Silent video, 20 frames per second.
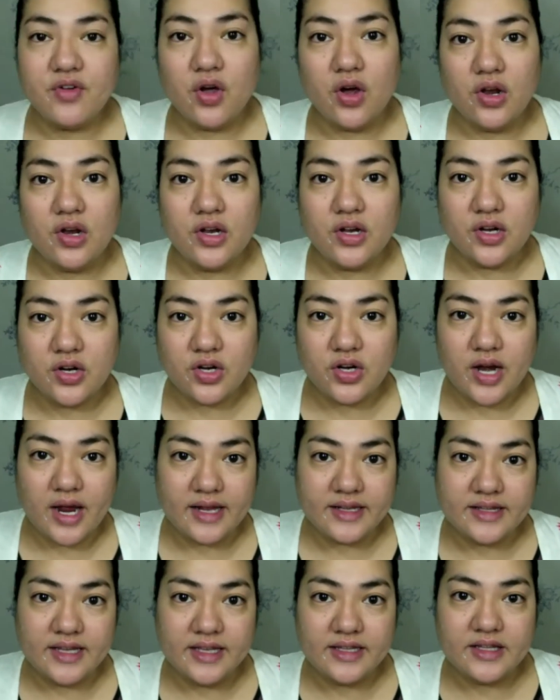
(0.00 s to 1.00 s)
color
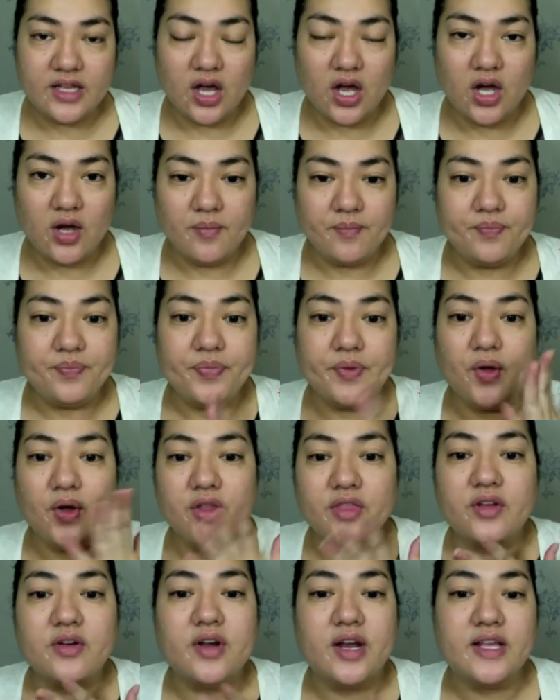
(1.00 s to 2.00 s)
corrected all
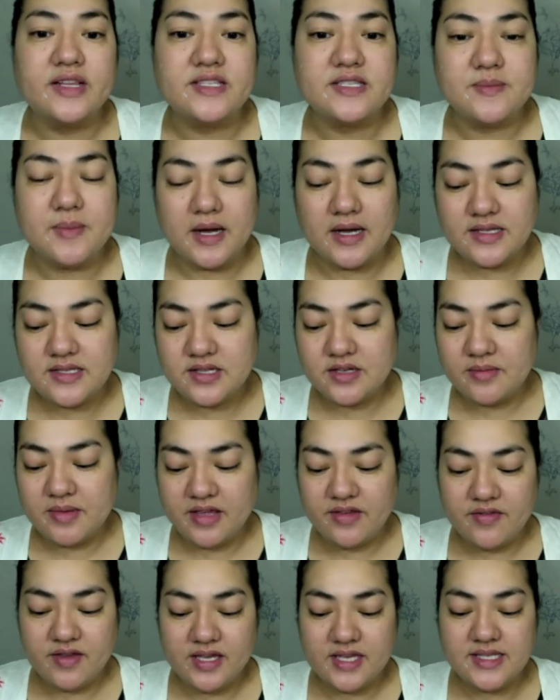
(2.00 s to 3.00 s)
the red spots on
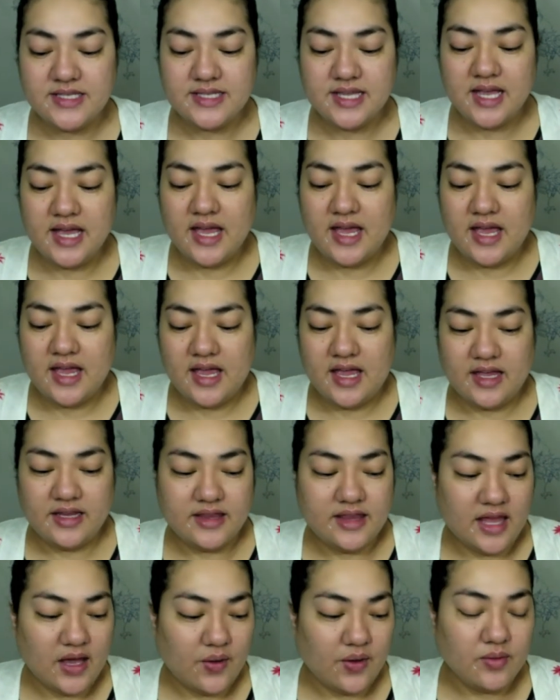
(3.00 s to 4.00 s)
my face,
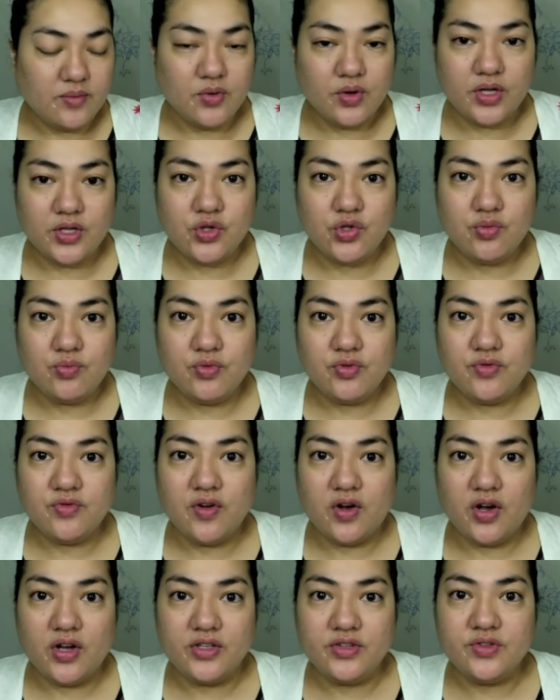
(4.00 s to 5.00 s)
and now I'm going to move
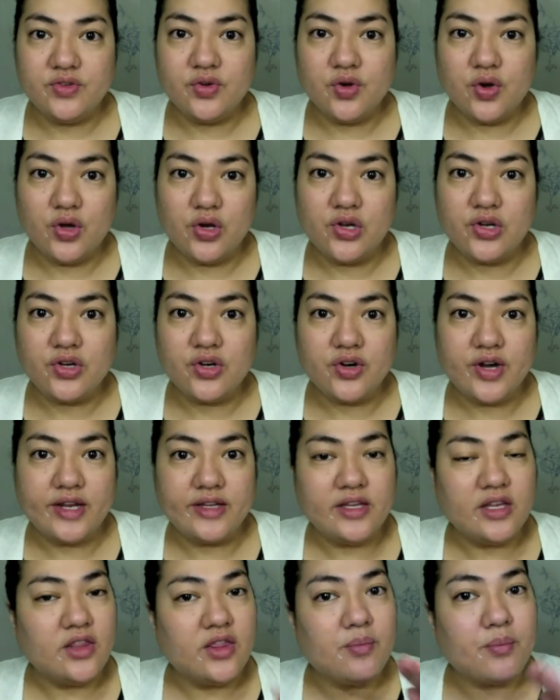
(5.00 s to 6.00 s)
on to color
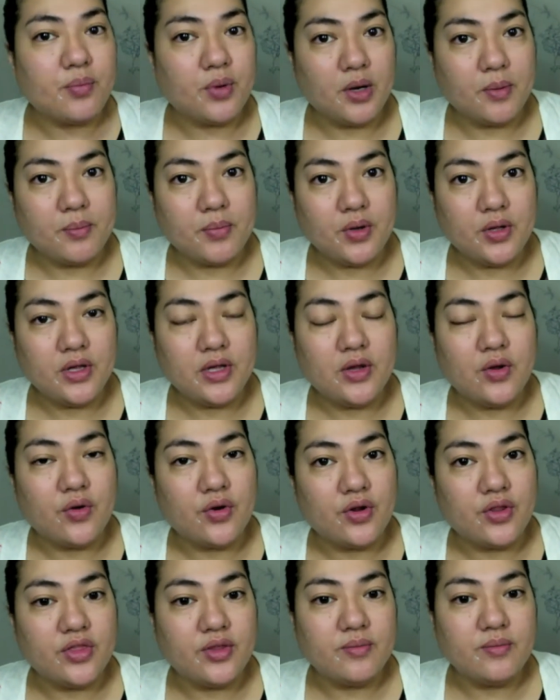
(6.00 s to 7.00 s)
correcting the purple
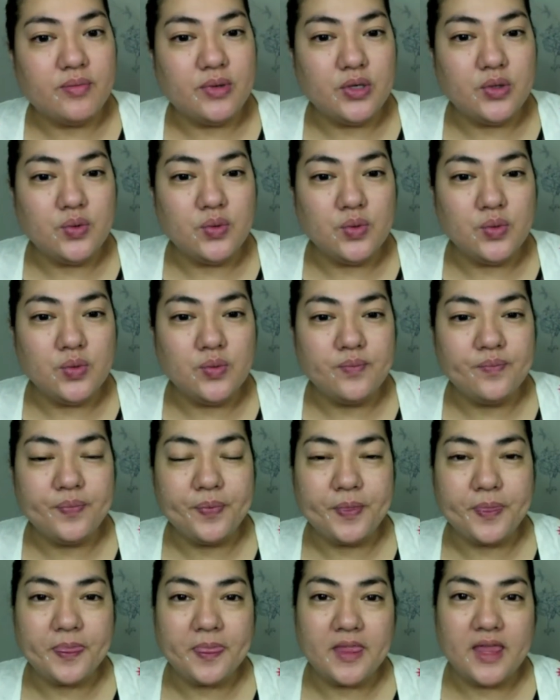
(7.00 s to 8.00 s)
or the blue,
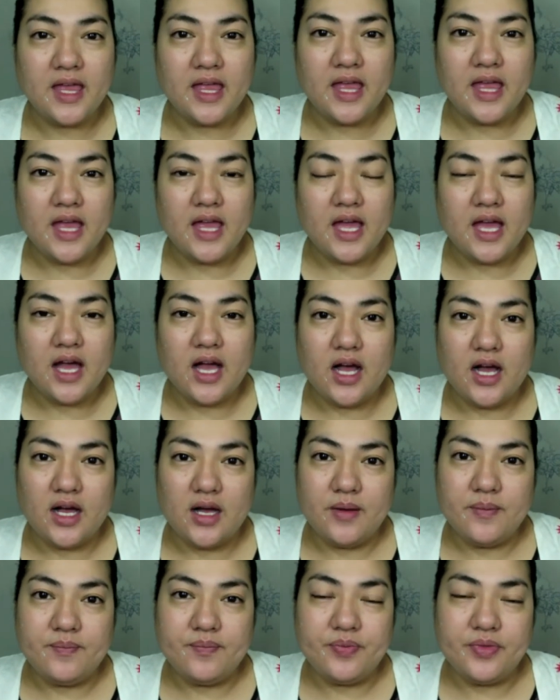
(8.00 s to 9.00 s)

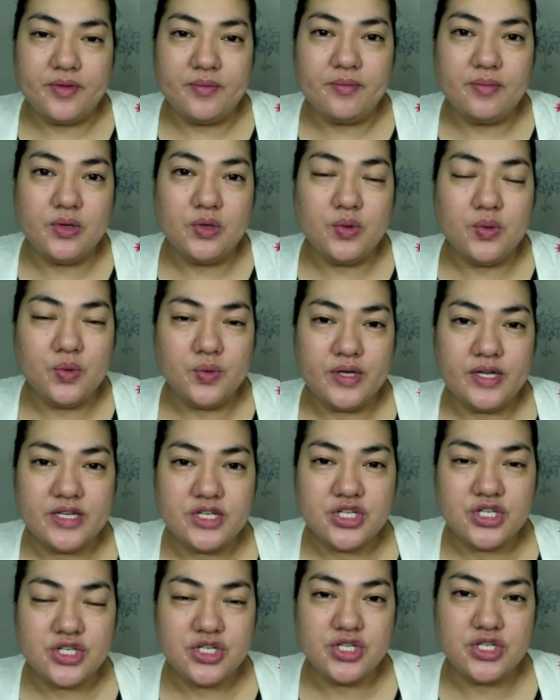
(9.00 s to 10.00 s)
the
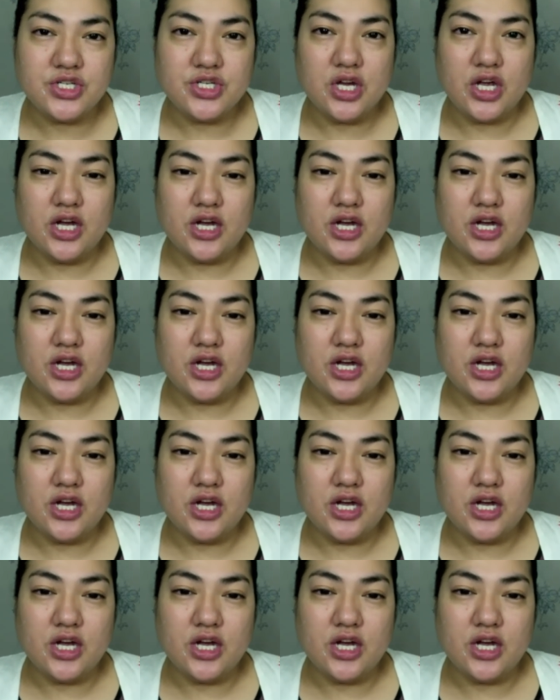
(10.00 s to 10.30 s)
bluish